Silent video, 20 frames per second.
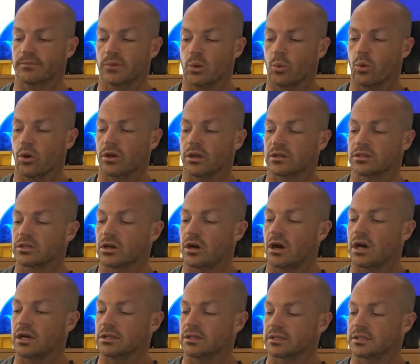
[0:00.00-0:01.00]
working
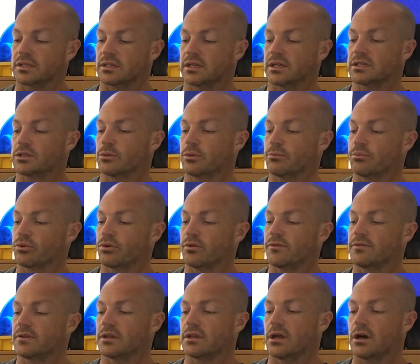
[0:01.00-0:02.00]
tirelessly to
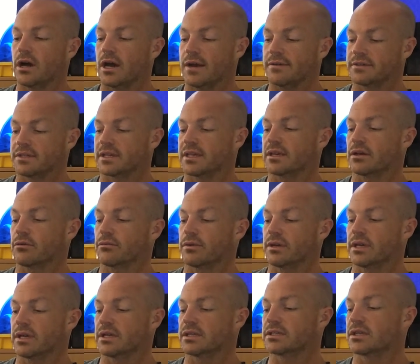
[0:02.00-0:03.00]
improve the lives and
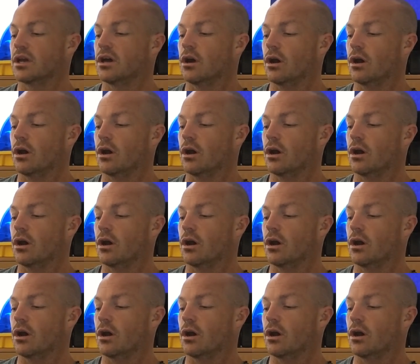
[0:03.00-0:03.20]
careers